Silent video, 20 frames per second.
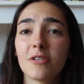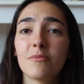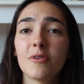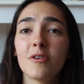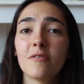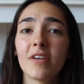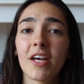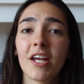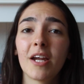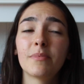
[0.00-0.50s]
to
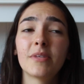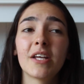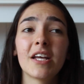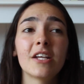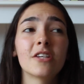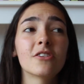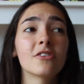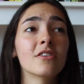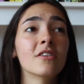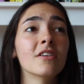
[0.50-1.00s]
movie
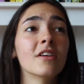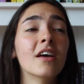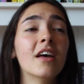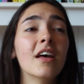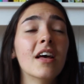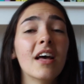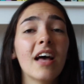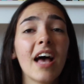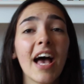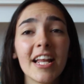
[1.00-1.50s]
adaptation
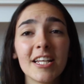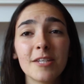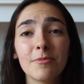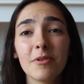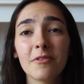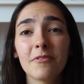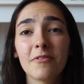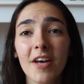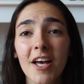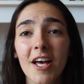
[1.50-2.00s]
and to
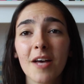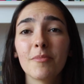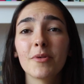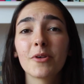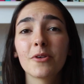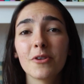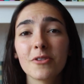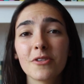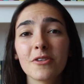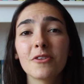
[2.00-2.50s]
be fair
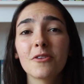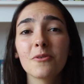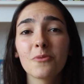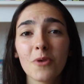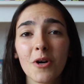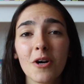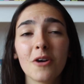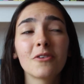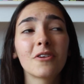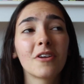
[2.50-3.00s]
because of the
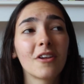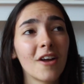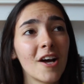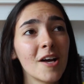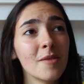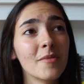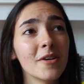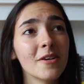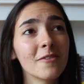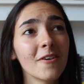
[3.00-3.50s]
world
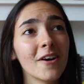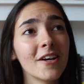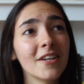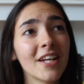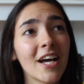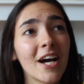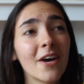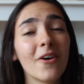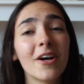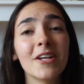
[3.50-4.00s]
climate right
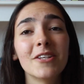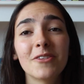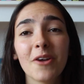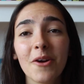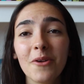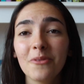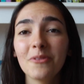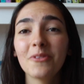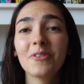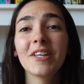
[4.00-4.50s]
now I
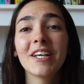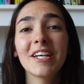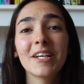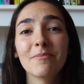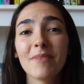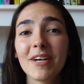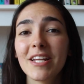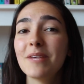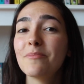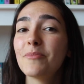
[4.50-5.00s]
don't think
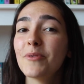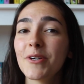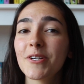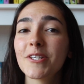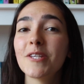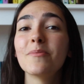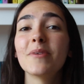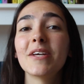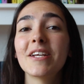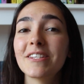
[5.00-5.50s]
many
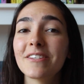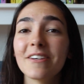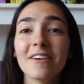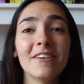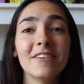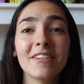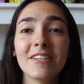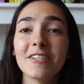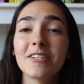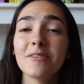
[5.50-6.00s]
books are being
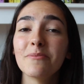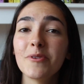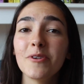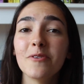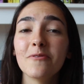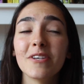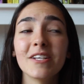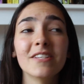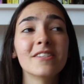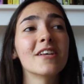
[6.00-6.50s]
turned into
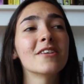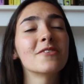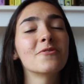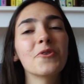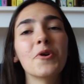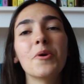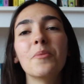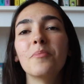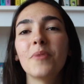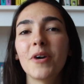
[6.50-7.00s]
movies there's
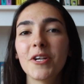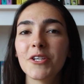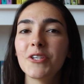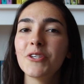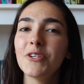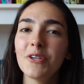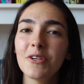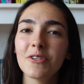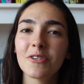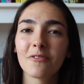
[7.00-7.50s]
not
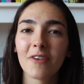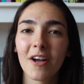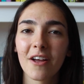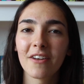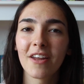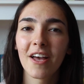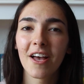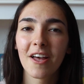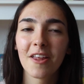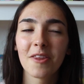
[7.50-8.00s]
much news
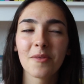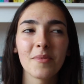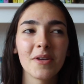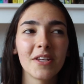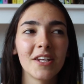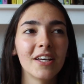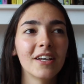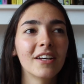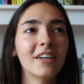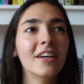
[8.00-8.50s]
around that at the
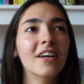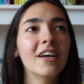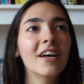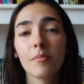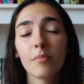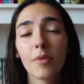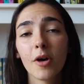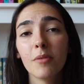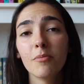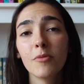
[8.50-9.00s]
minute
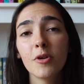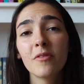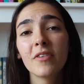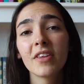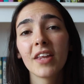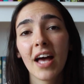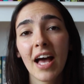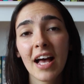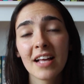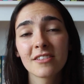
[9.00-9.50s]
but a movie
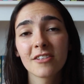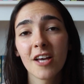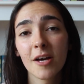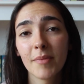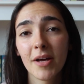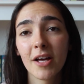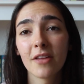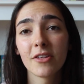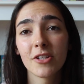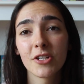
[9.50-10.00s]
that has
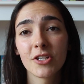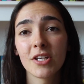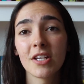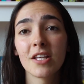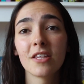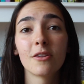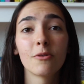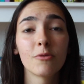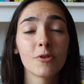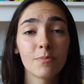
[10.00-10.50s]
come out this
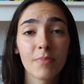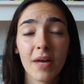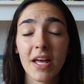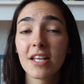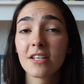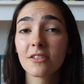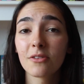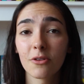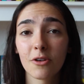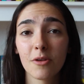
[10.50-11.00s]
year that was
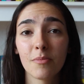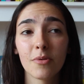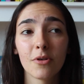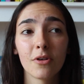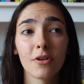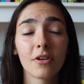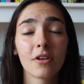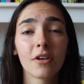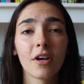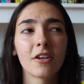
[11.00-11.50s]
based on a
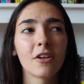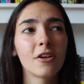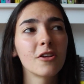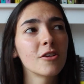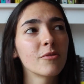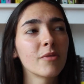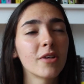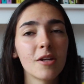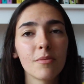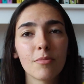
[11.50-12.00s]
book I don't
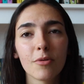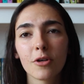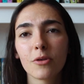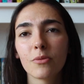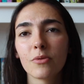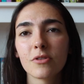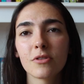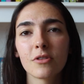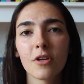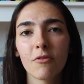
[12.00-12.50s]
know when the
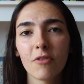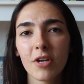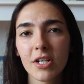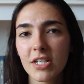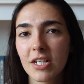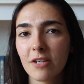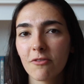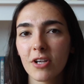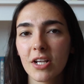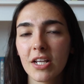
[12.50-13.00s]
book was
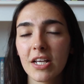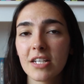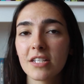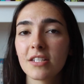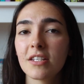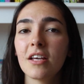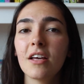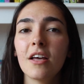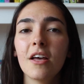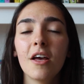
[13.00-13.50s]
originally
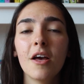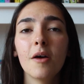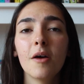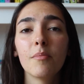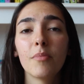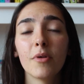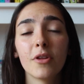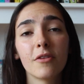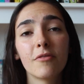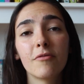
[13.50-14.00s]
released
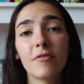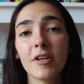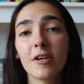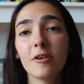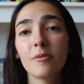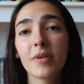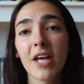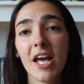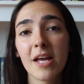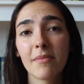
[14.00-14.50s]
but the
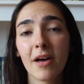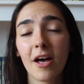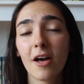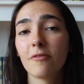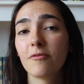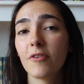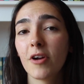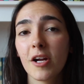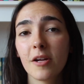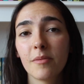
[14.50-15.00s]
film came
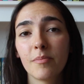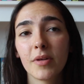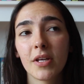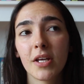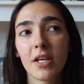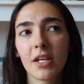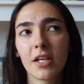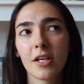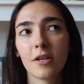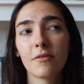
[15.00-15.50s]
out at the very
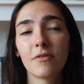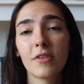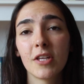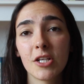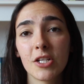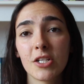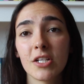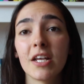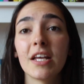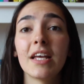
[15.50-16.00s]
beginning of
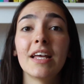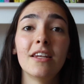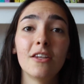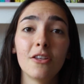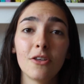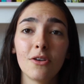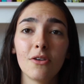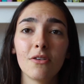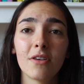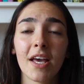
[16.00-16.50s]
this year in
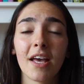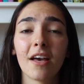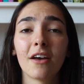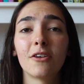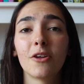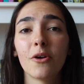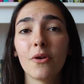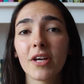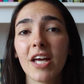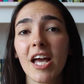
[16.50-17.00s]
the UK. I
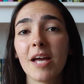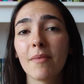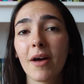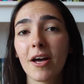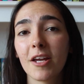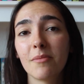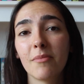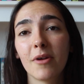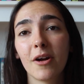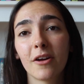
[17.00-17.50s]
know it came
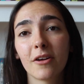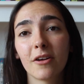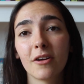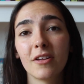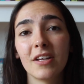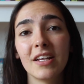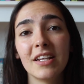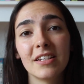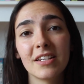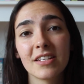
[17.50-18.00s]
out in
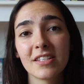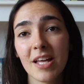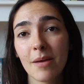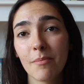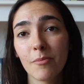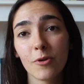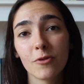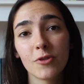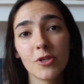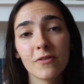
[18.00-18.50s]
America in
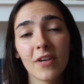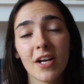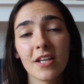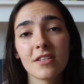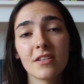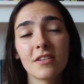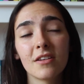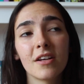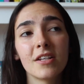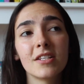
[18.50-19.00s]
December of
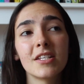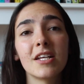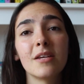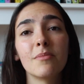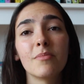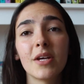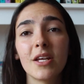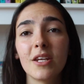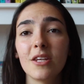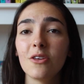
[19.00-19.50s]

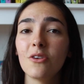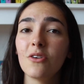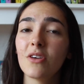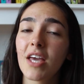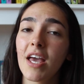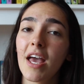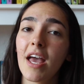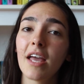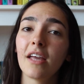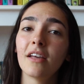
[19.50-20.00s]
2019, but in the
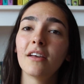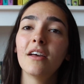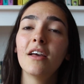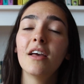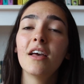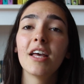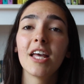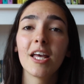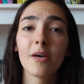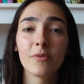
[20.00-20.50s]
UK
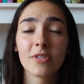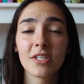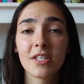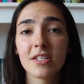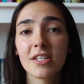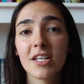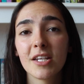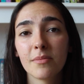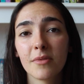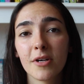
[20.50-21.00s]
it was
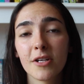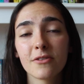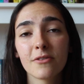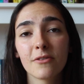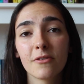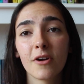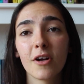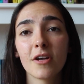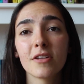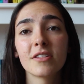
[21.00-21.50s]
in cinemas
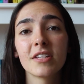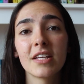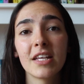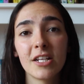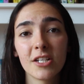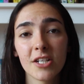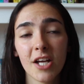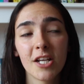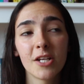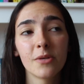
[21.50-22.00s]
for us
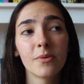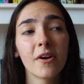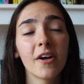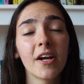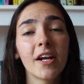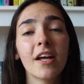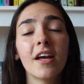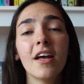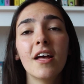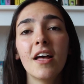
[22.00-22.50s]
in
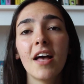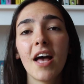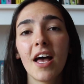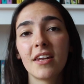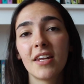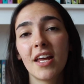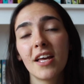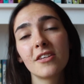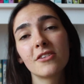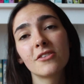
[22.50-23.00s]
January,
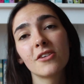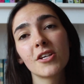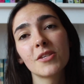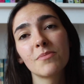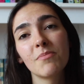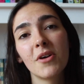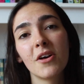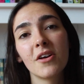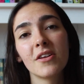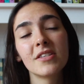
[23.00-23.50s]
and that's
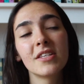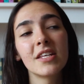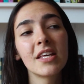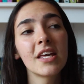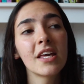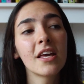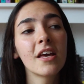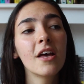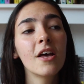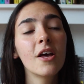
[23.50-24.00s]
Just
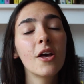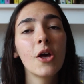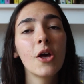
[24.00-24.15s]
Mercy,